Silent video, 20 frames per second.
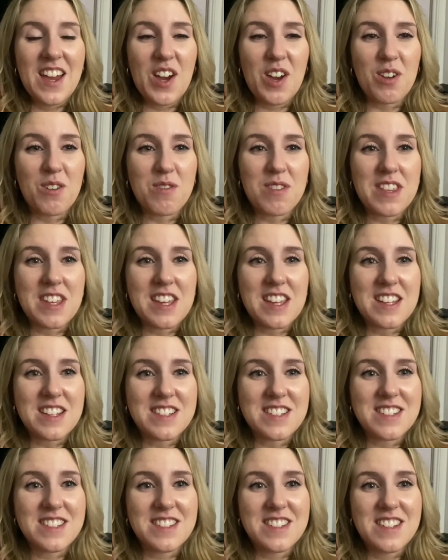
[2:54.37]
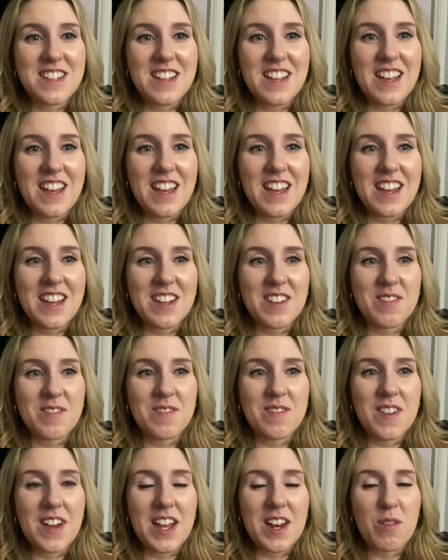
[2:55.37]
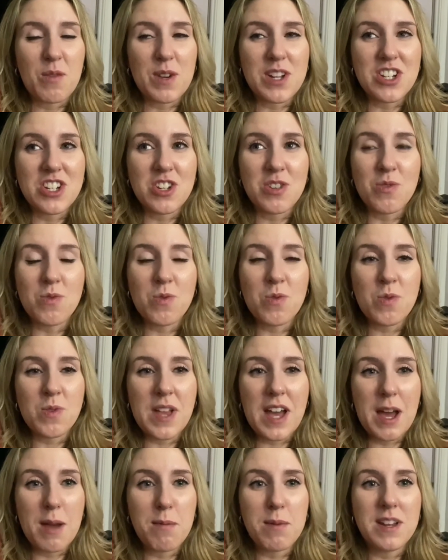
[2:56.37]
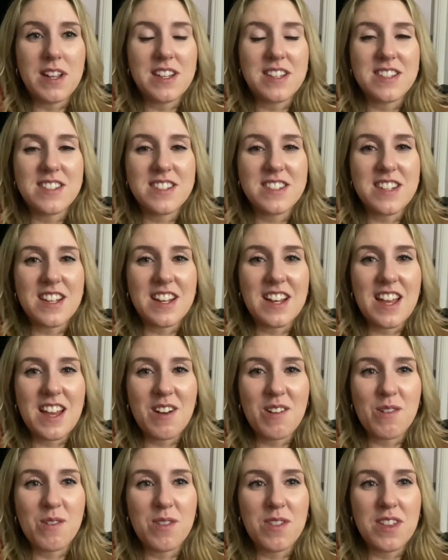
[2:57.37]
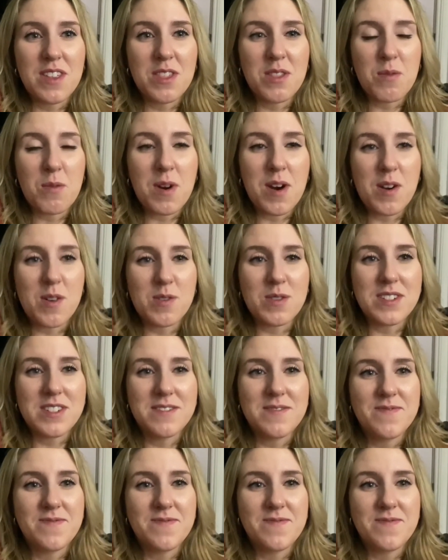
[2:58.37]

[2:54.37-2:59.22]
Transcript: over the years, and I wish you all the happiness and health in the world.